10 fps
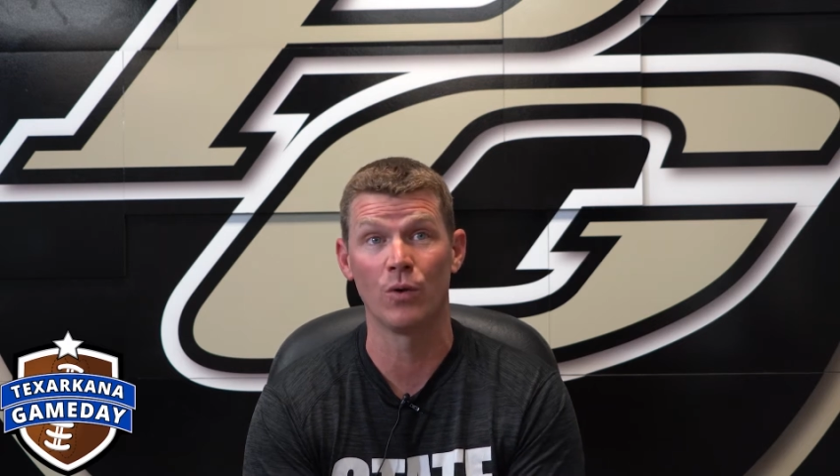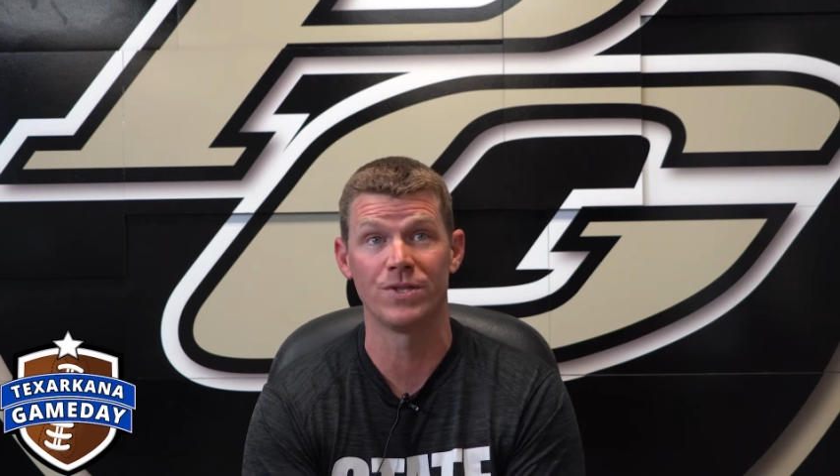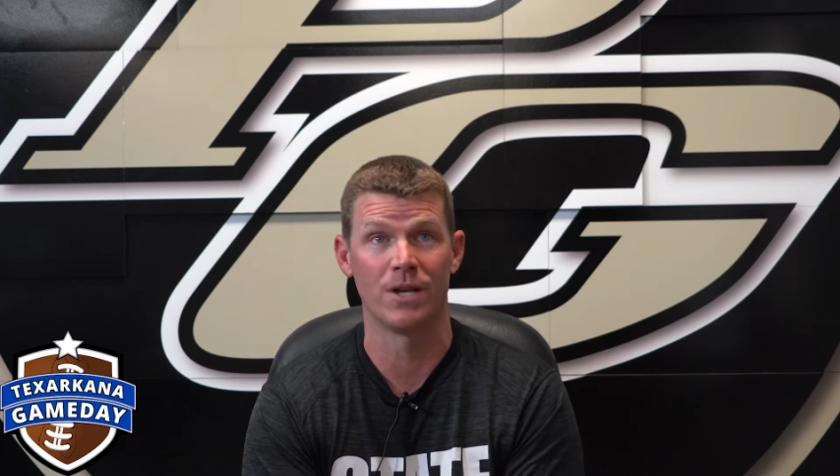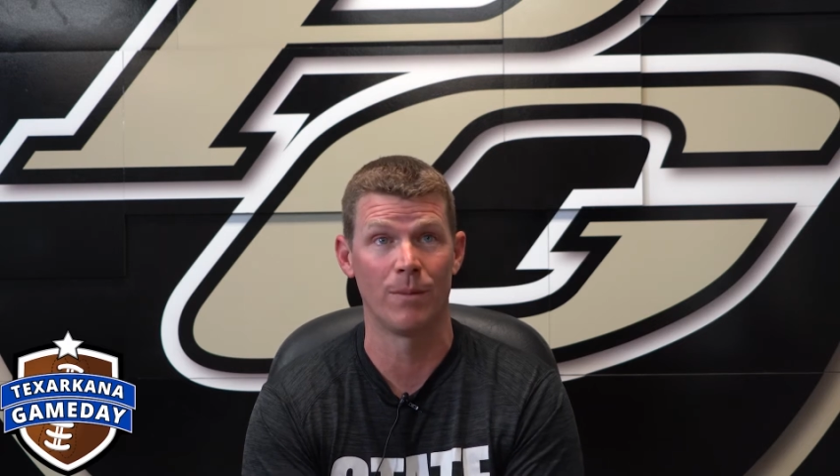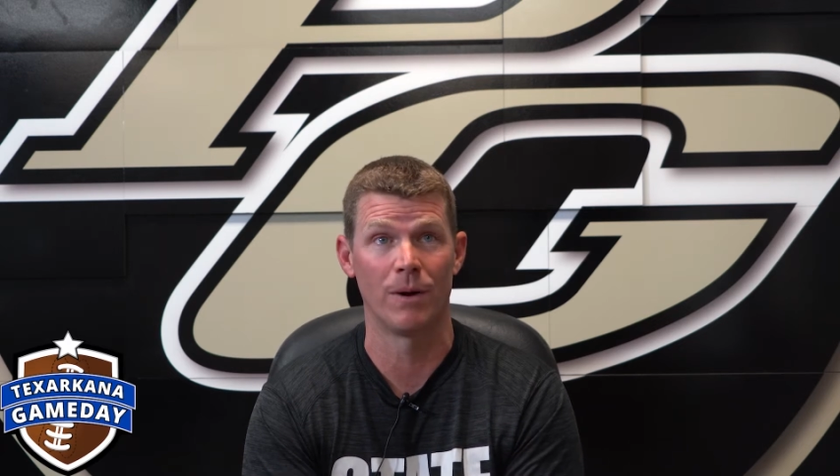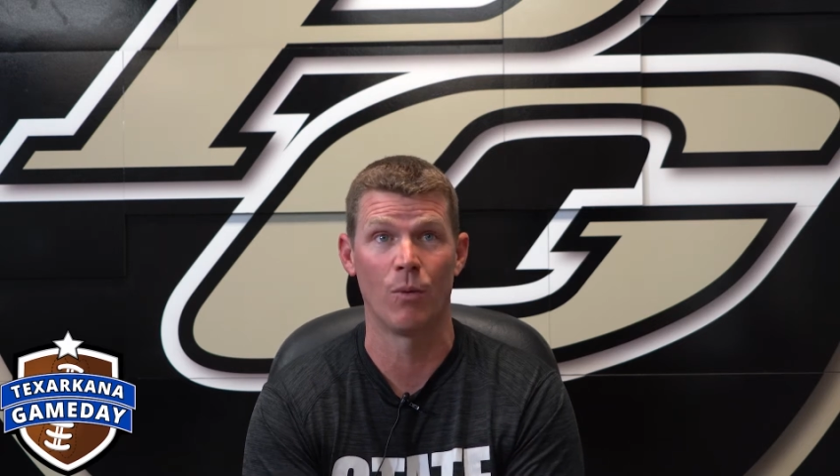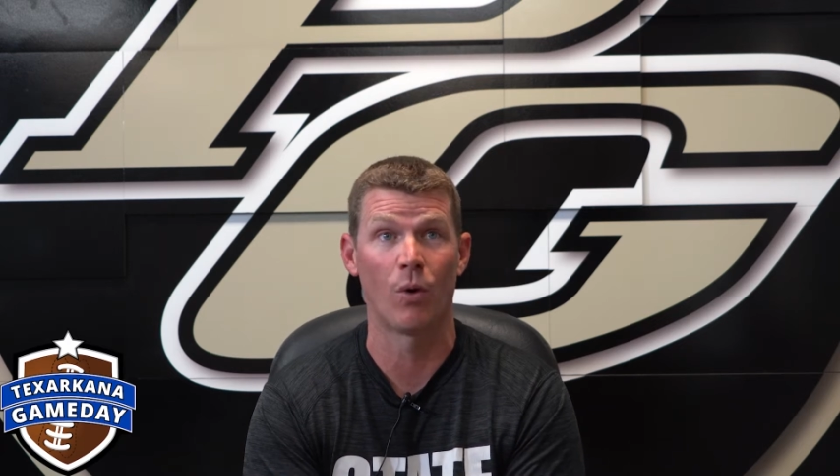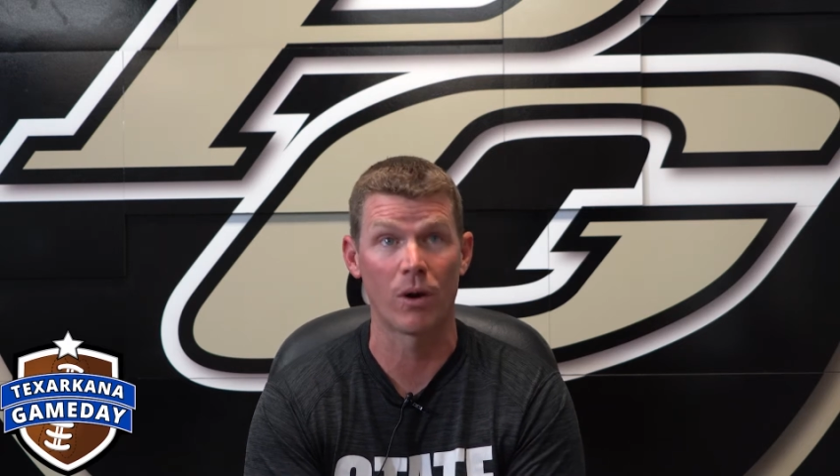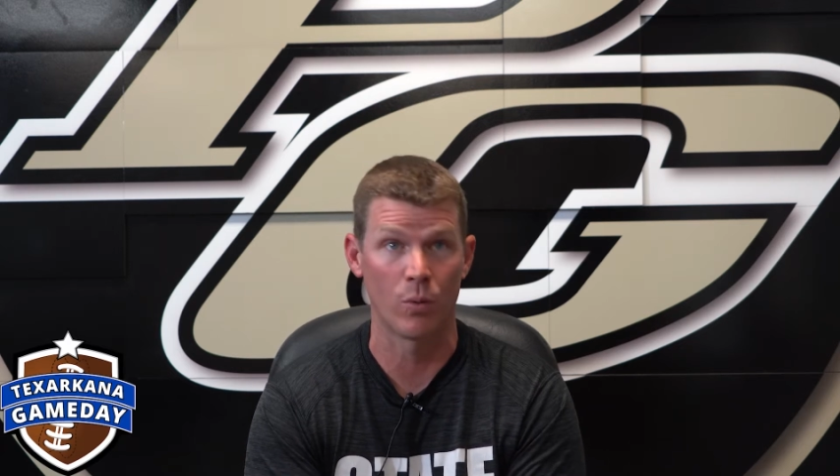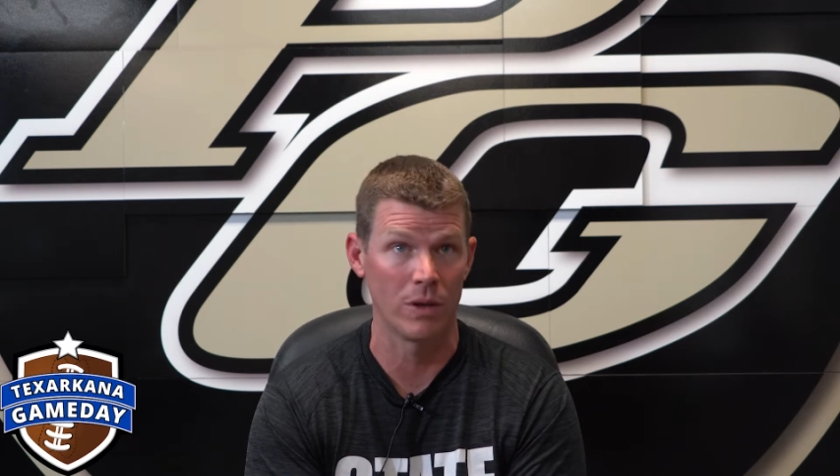summer and
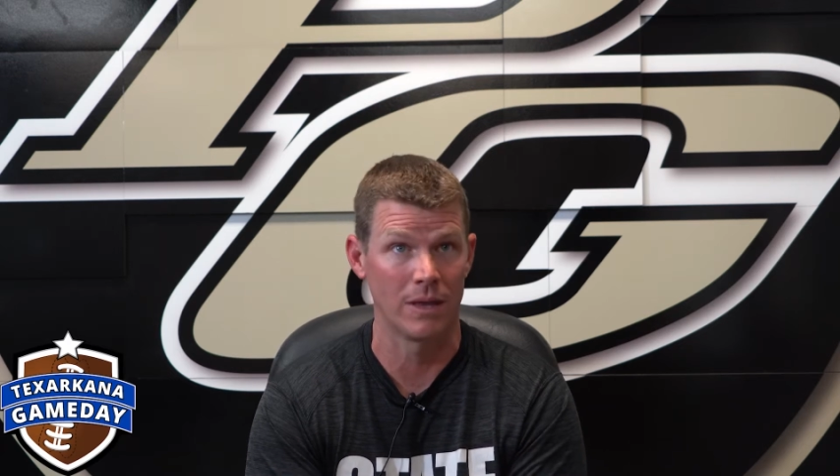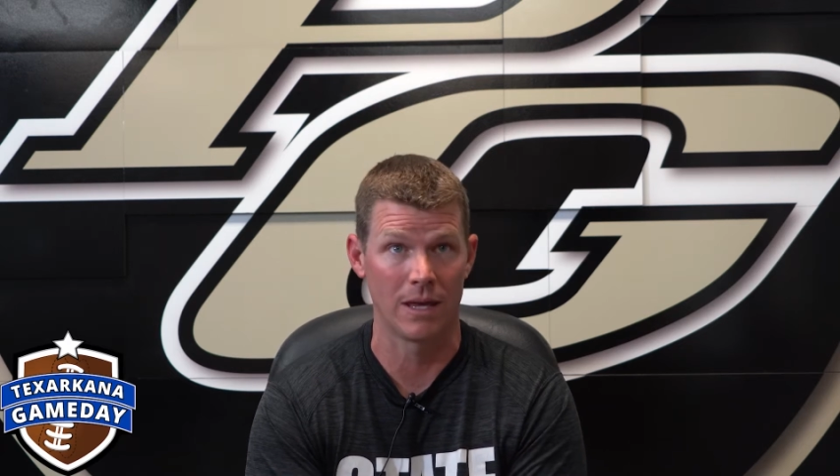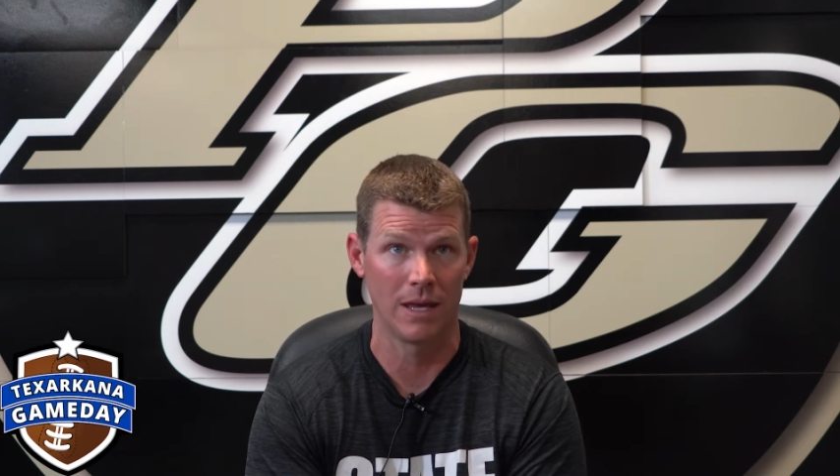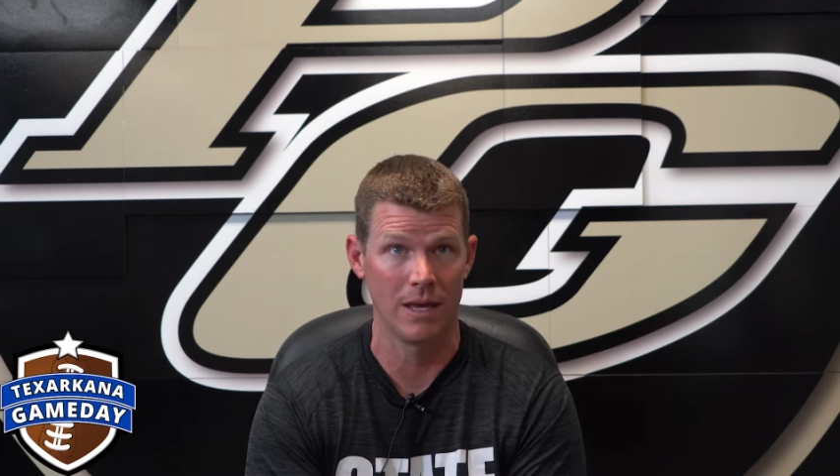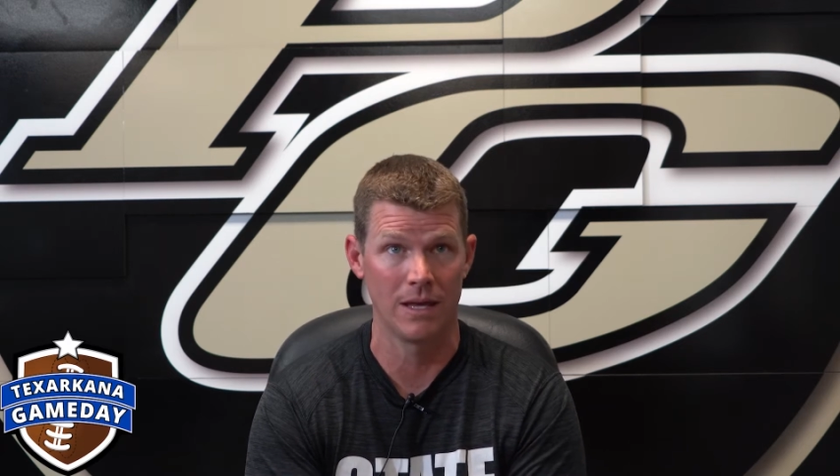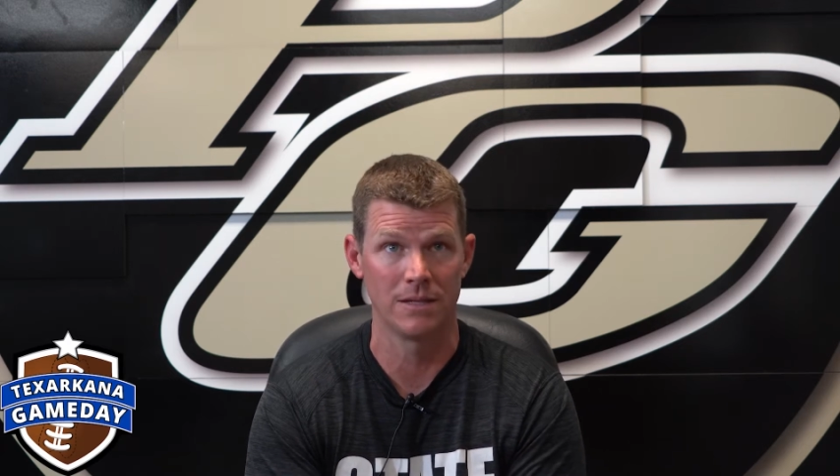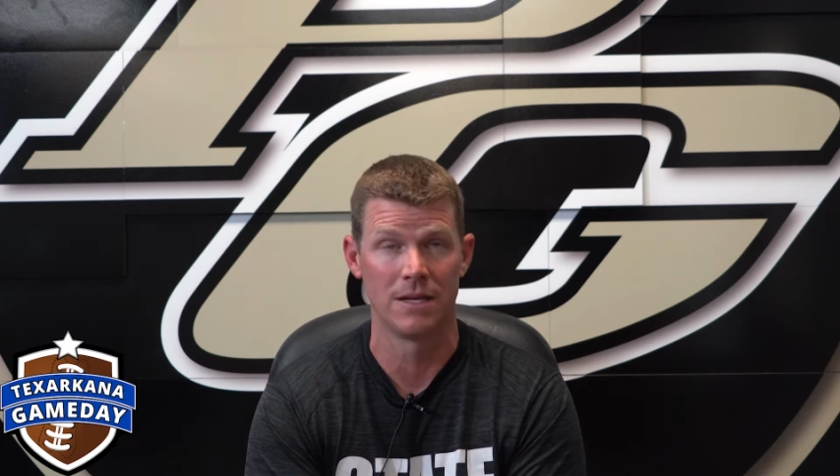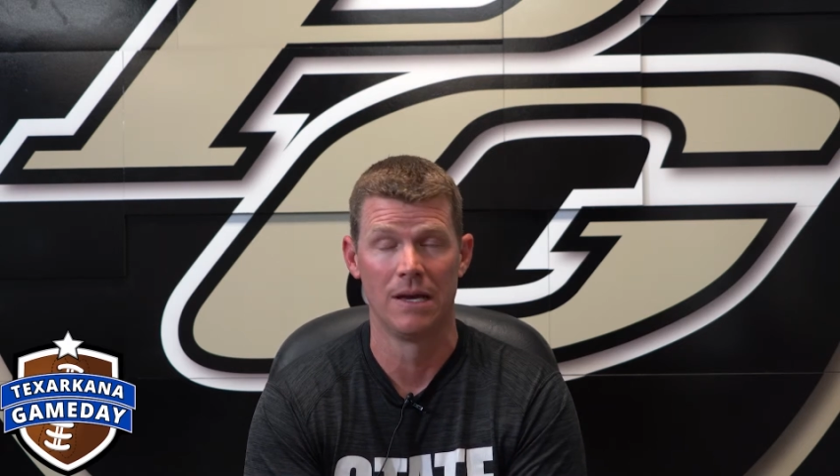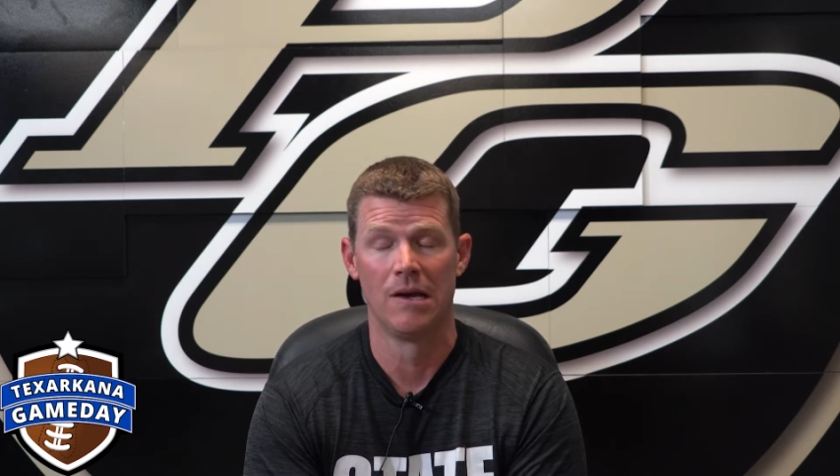work with the kids,